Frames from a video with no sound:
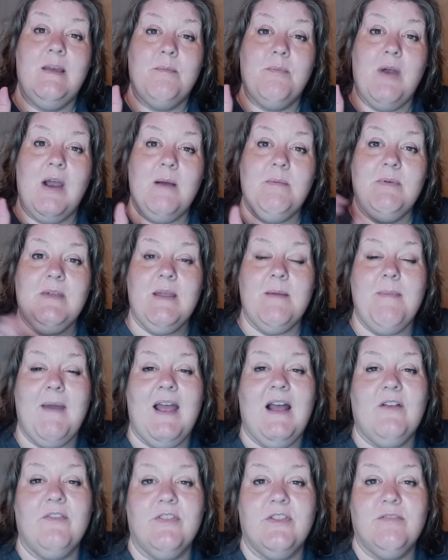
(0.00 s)
probably
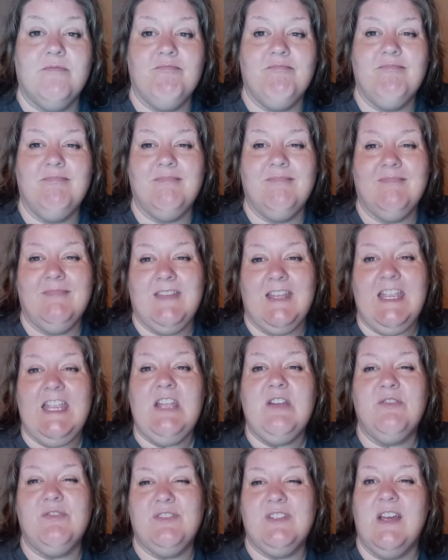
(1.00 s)
about the
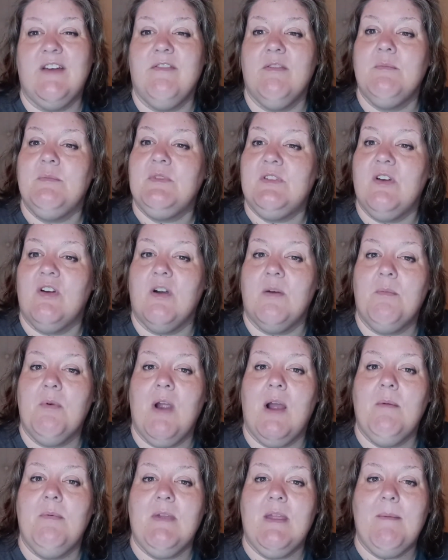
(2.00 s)
hills of them start
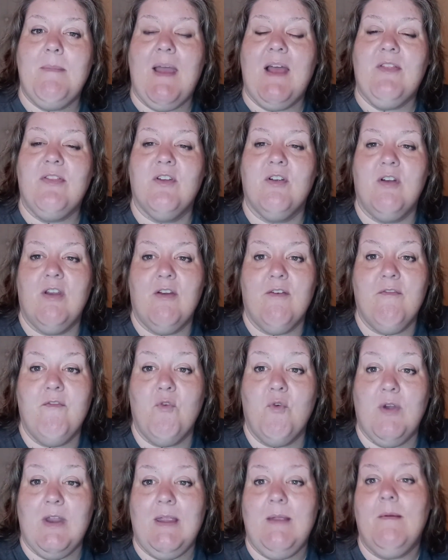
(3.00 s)
probably about 30 or
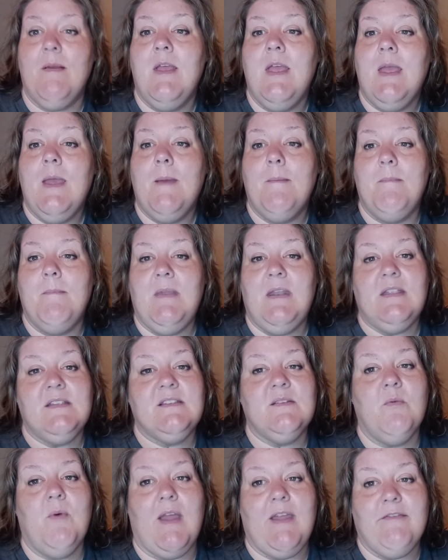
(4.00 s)
40
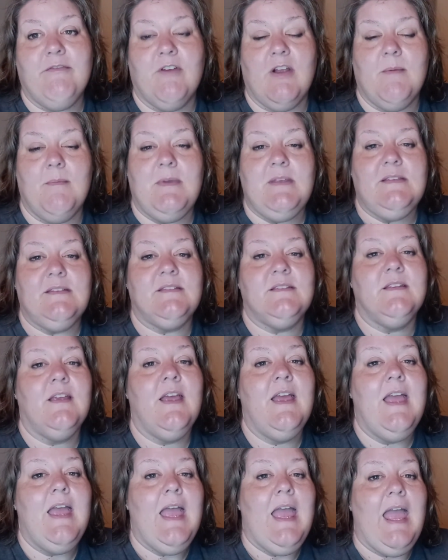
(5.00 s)
minutes away from us
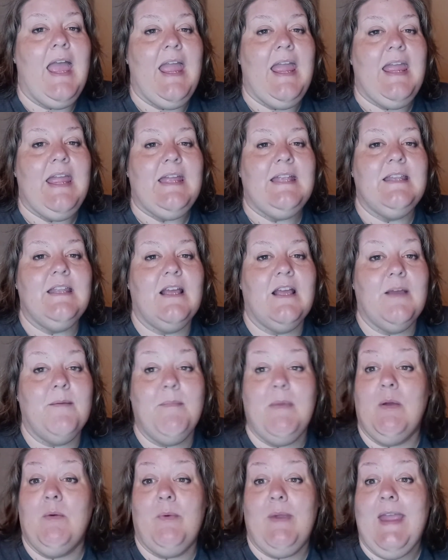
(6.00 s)
and uh,
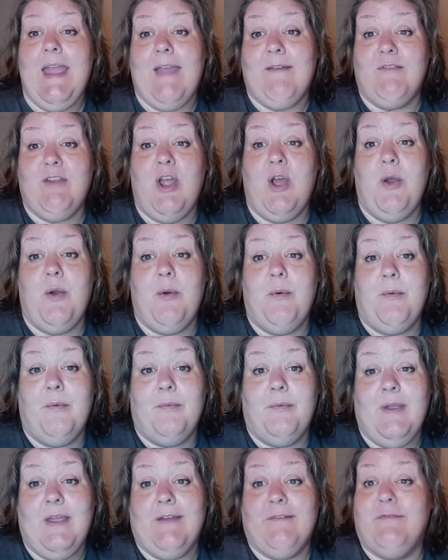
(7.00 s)
but we have no
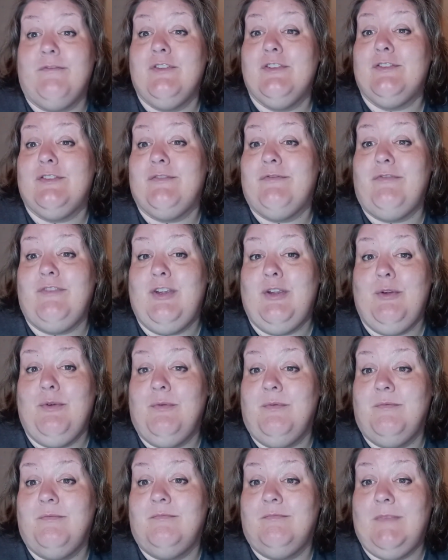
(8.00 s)
we have just a
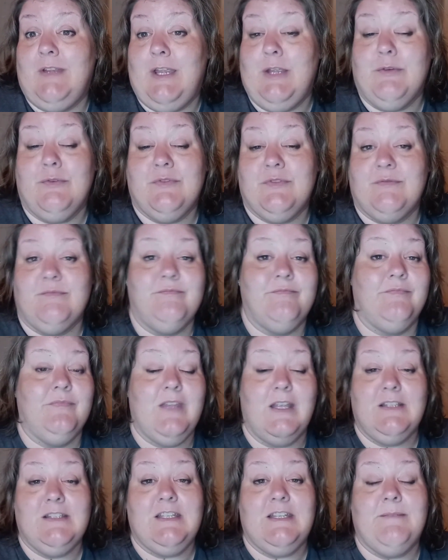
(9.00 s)
few hills
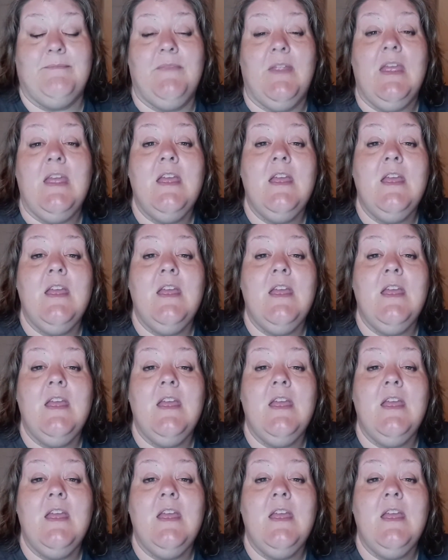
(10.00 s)
that's it